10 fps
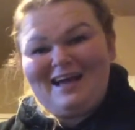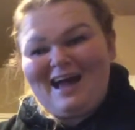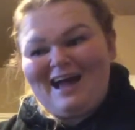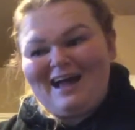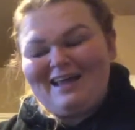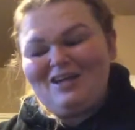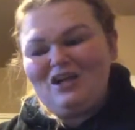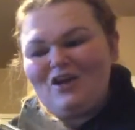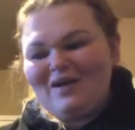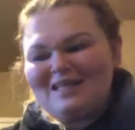I, you
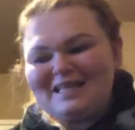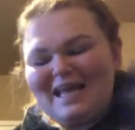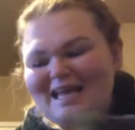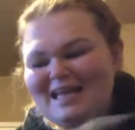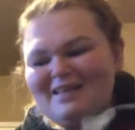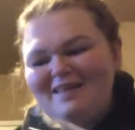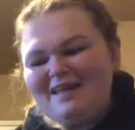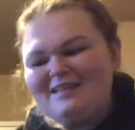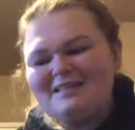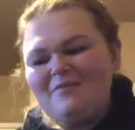know, and, and the
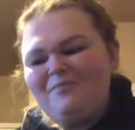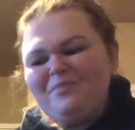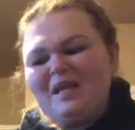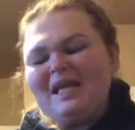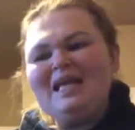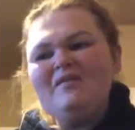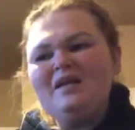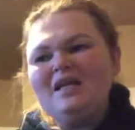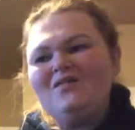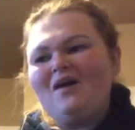thing is,
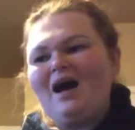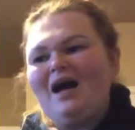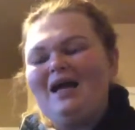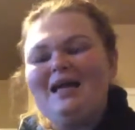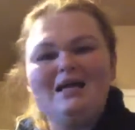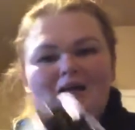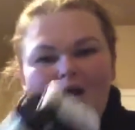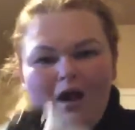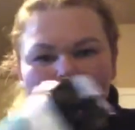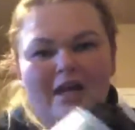even if I
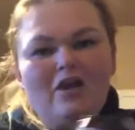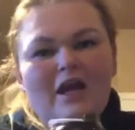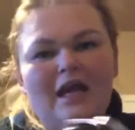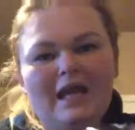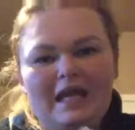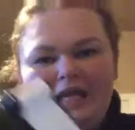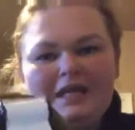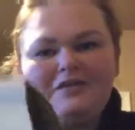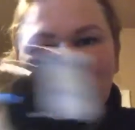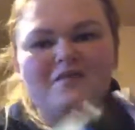here
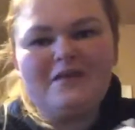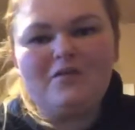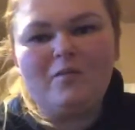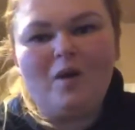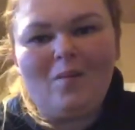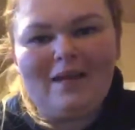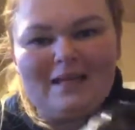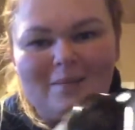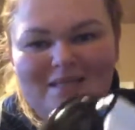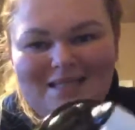here's a victory moment
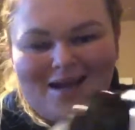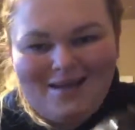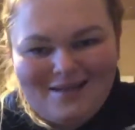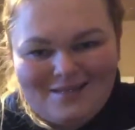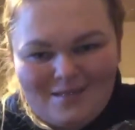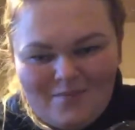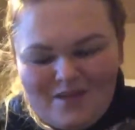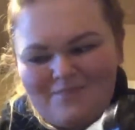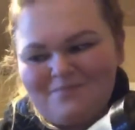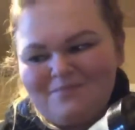and let me tell you
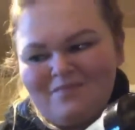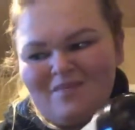something.